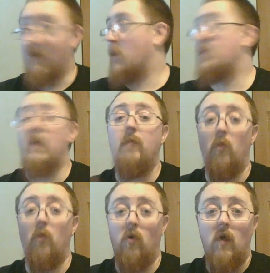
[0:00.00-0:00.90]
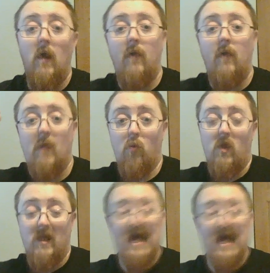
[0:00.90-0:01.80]
There's people that
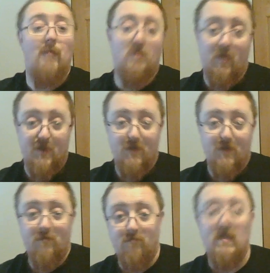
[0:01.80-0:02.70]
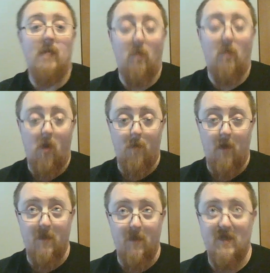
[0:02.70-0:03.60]
run laps around this damn apartment
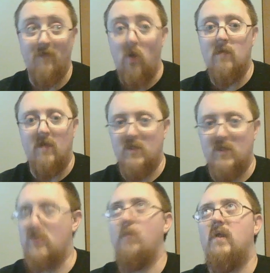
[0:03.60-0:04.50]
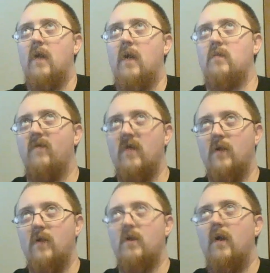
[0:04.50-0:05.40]
complex. I talked about this so many times in my
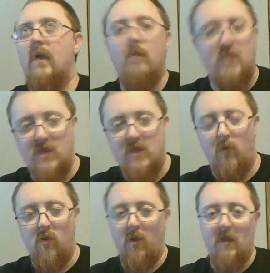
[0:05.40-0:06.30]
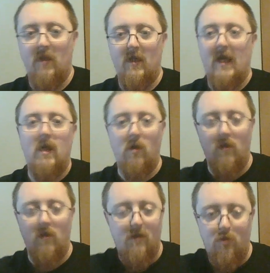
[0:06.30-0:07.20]
videos, but so annoying. Like I
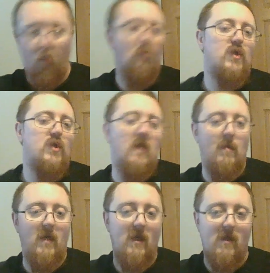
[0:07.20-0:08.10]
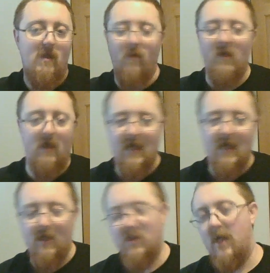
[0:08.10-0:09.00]
hear doors slamming and everything like that
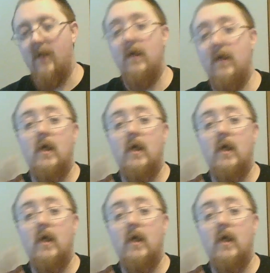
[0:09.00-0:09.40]
outside.